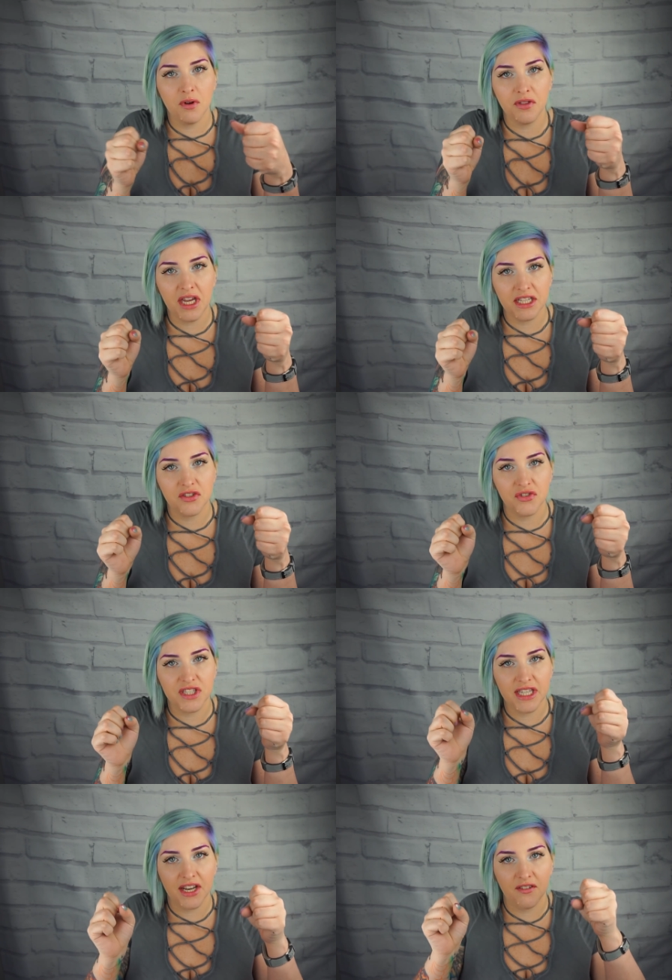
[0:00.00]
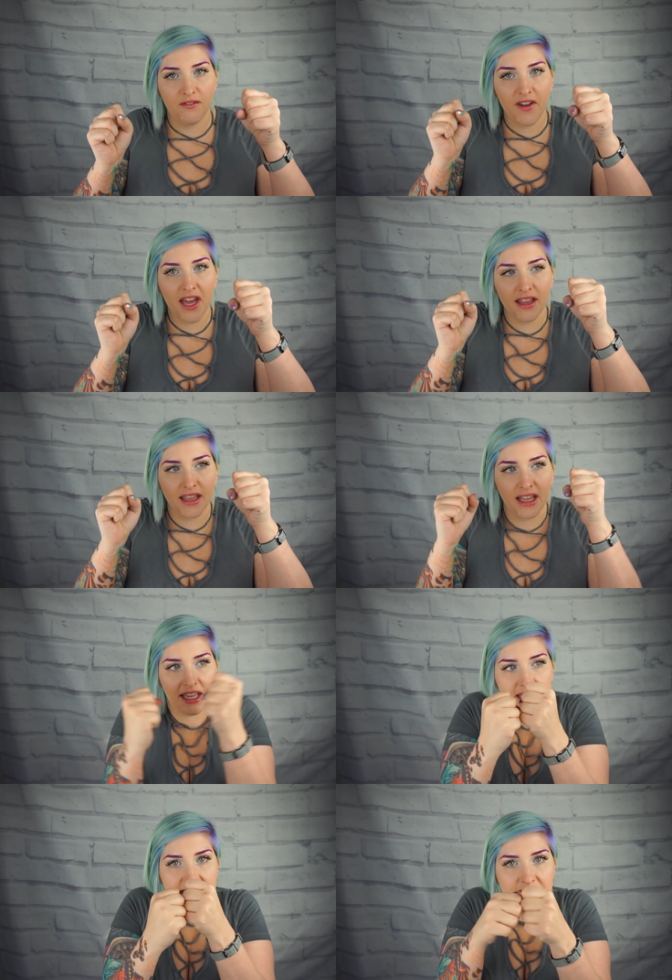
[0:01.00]
all the extra skin and fat, and they
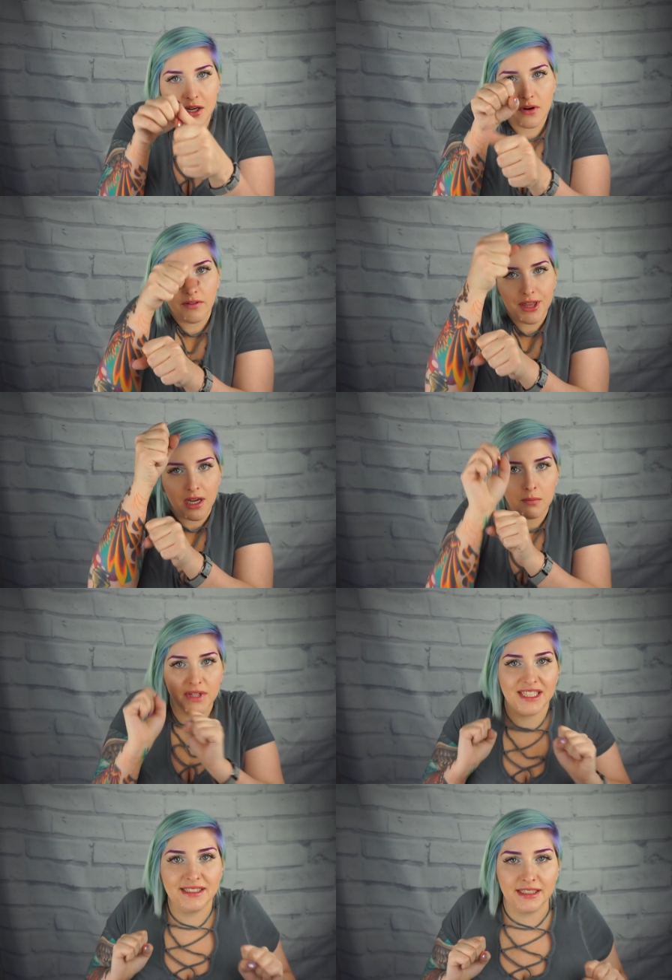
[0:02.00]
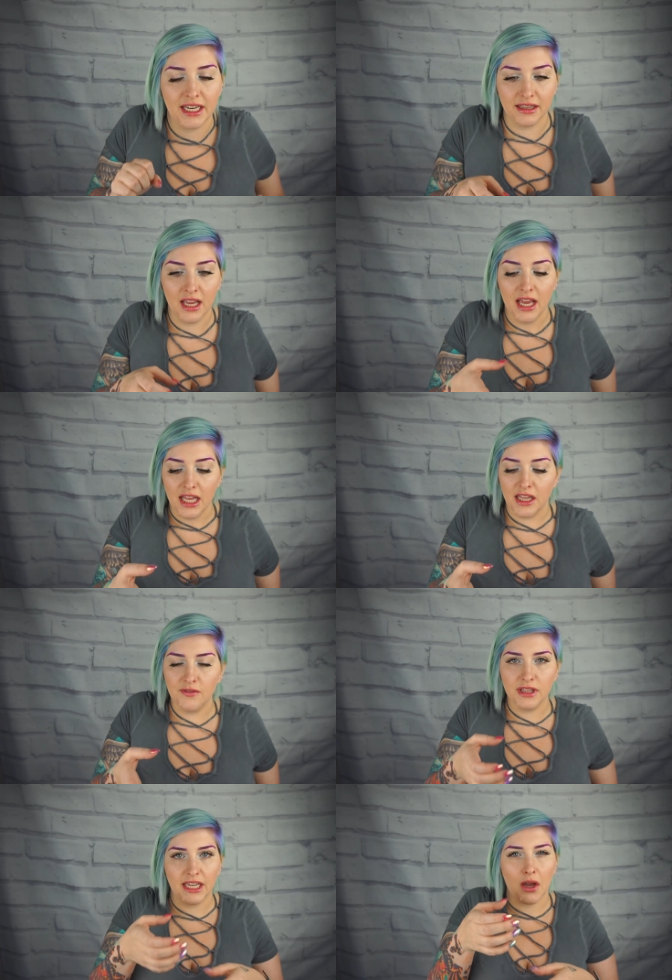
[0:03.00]
like sew everything up nice and tight. They
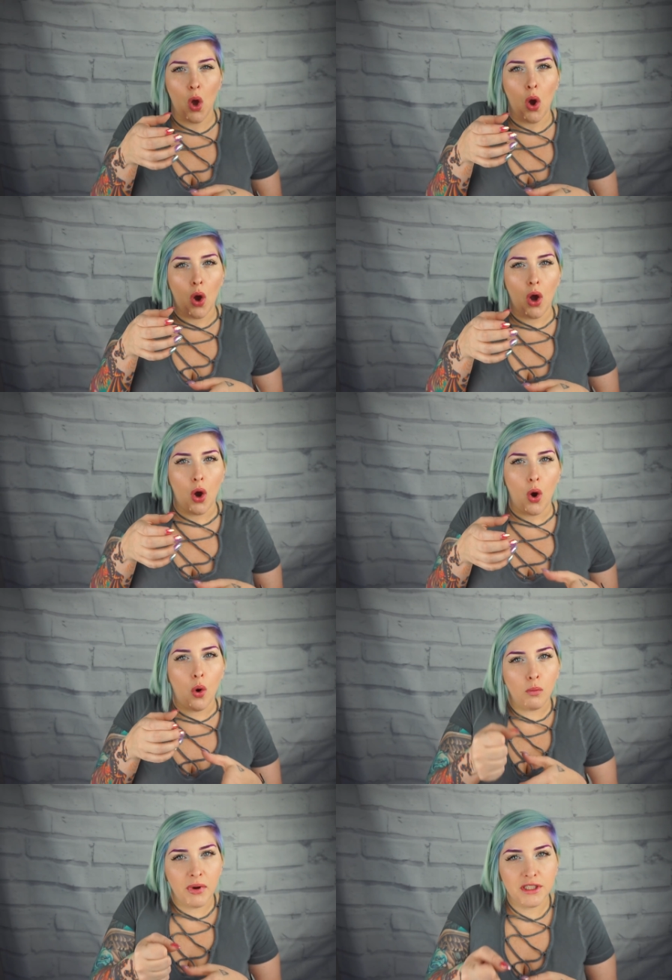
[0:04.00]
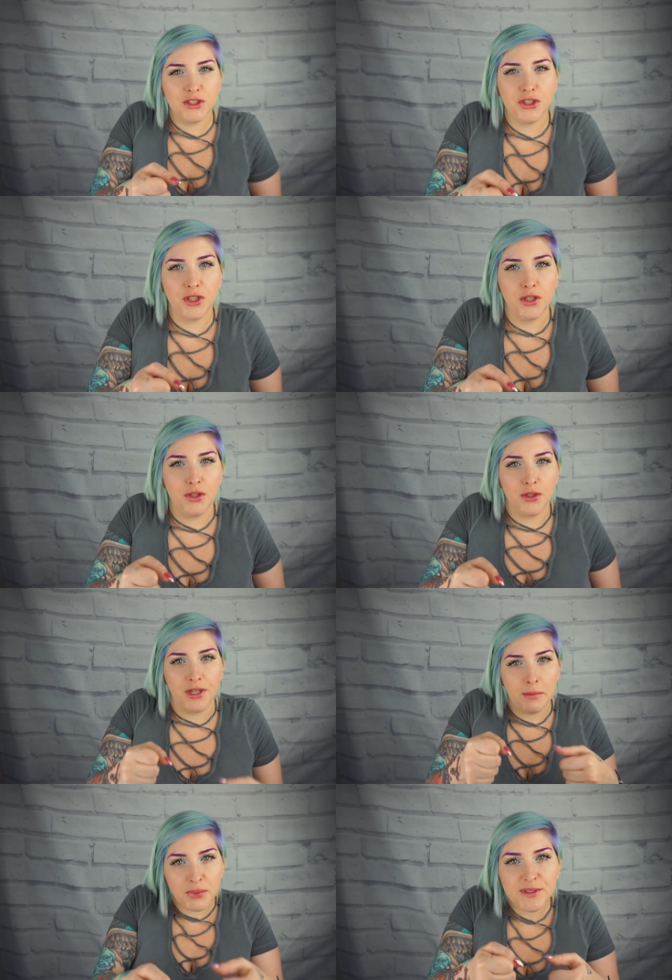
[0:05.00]
even like hole punch your
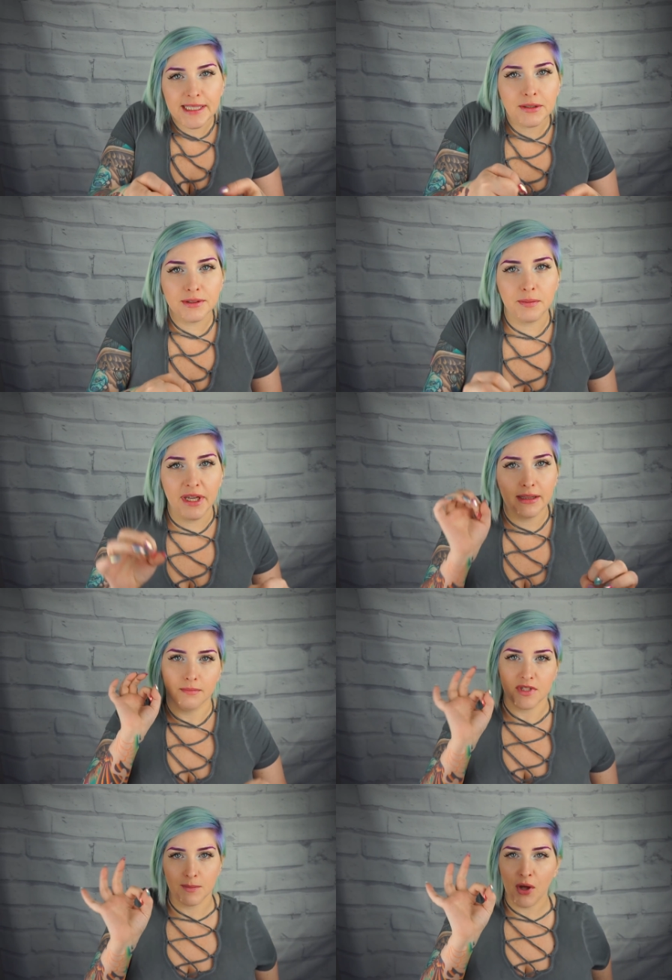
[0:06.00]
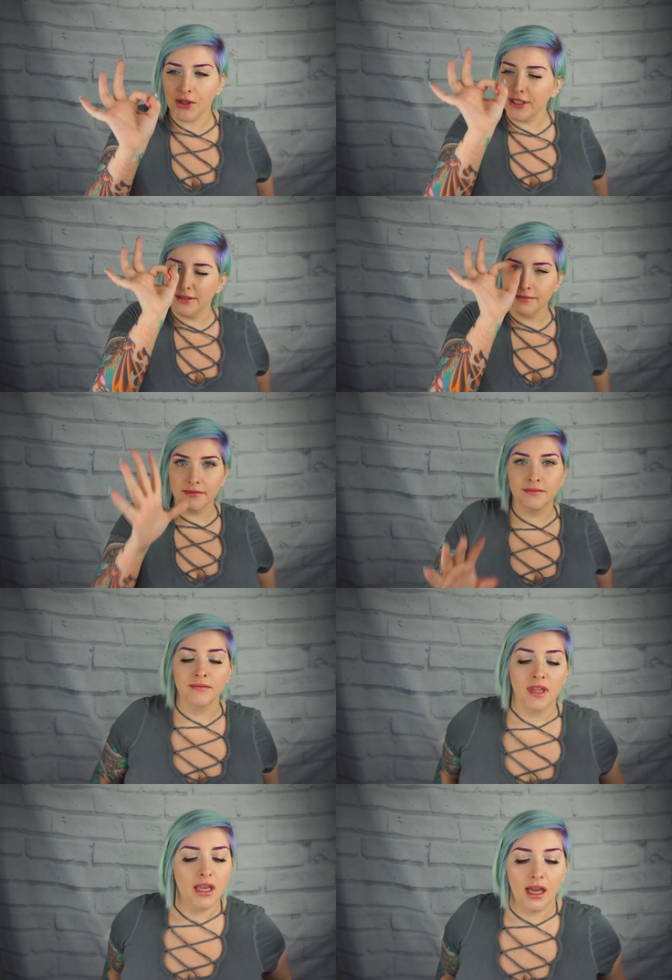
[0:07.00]
nipples out to make them smaller.
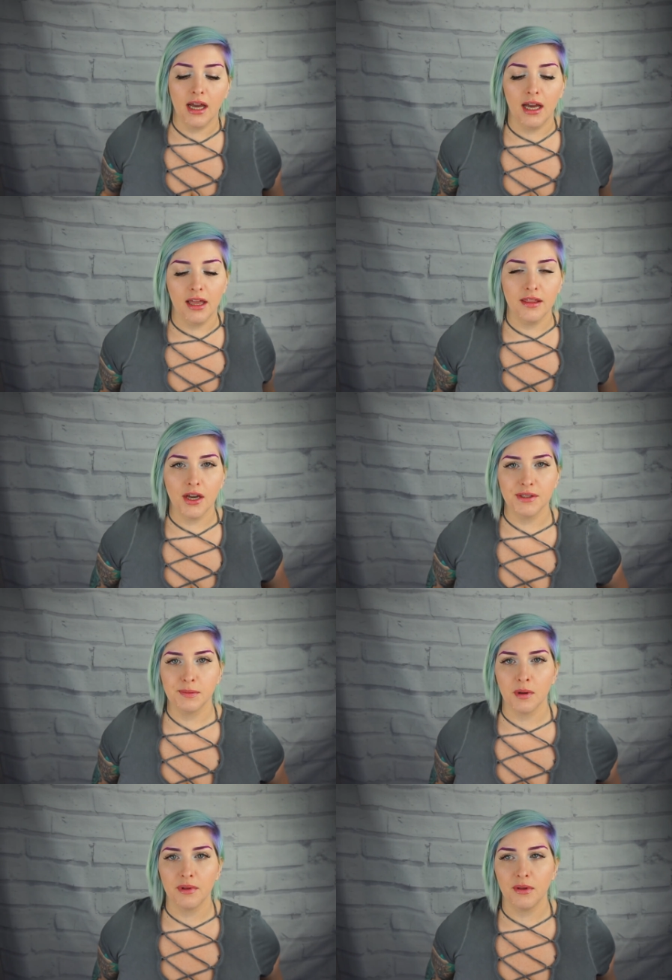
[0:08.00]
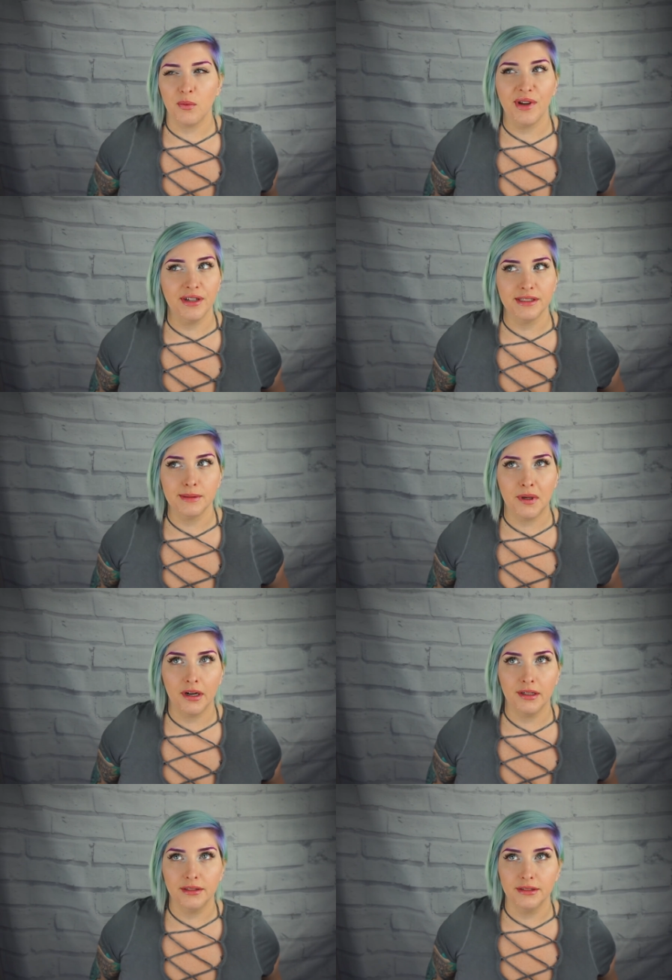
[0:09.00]
That was probably the weirdest
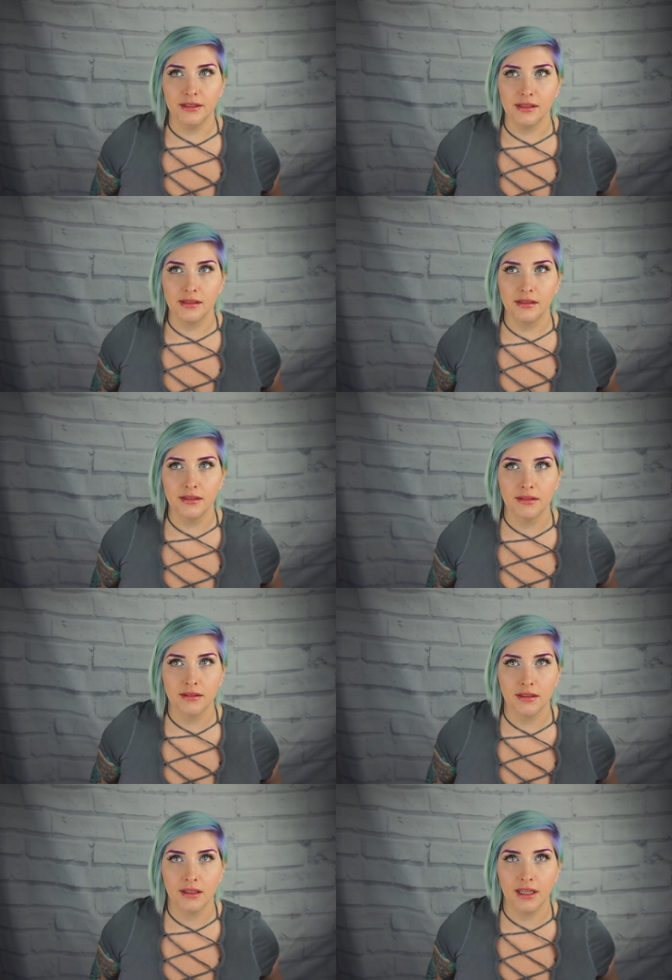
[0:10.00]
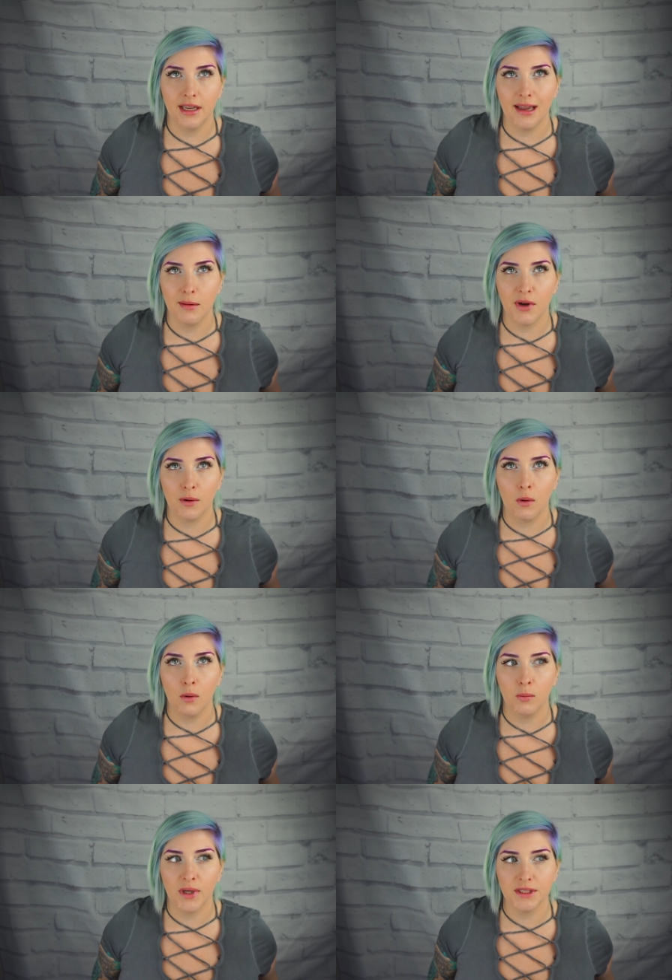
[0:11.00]
part, is thinking about a
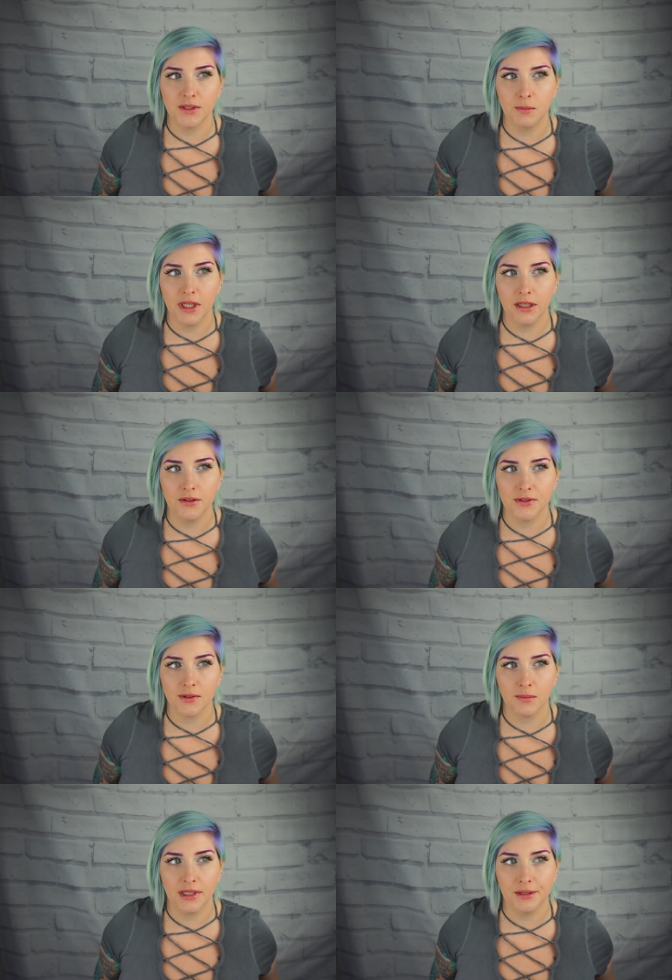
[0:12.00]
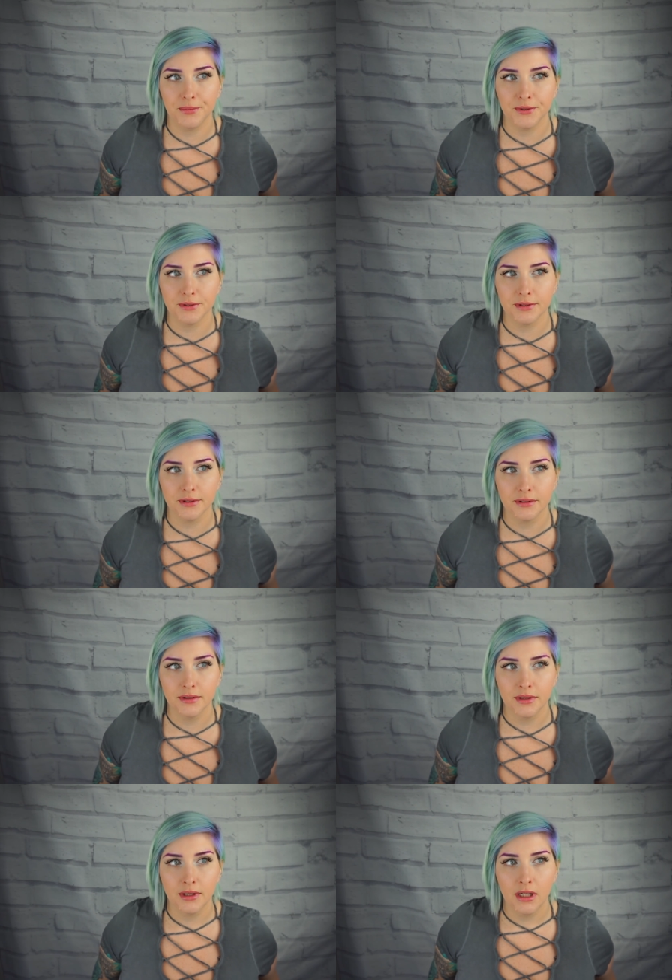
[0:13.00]
hole punch being used on my nipples.
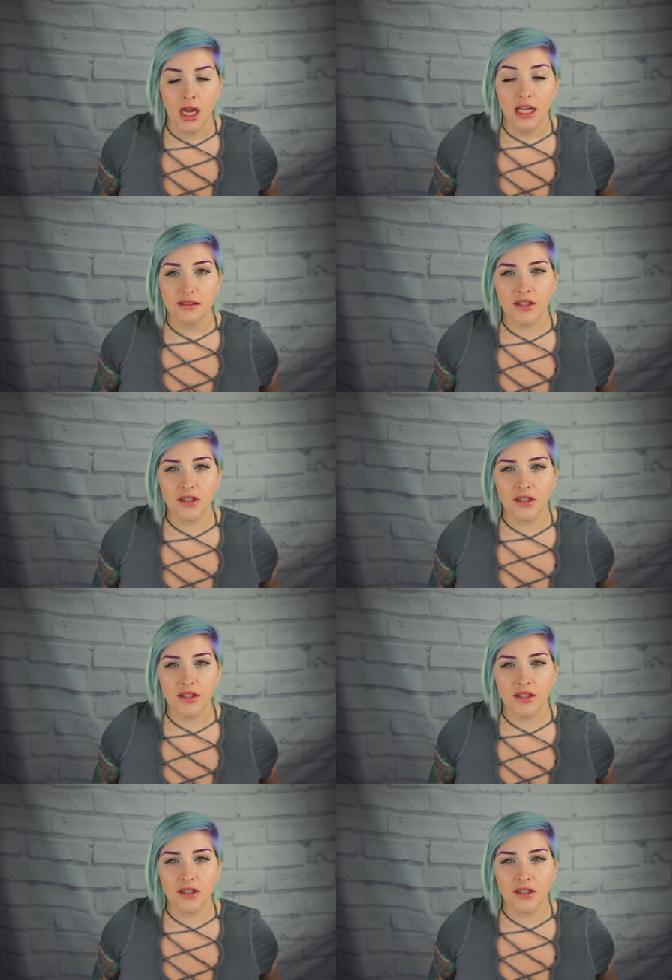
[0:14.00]
It's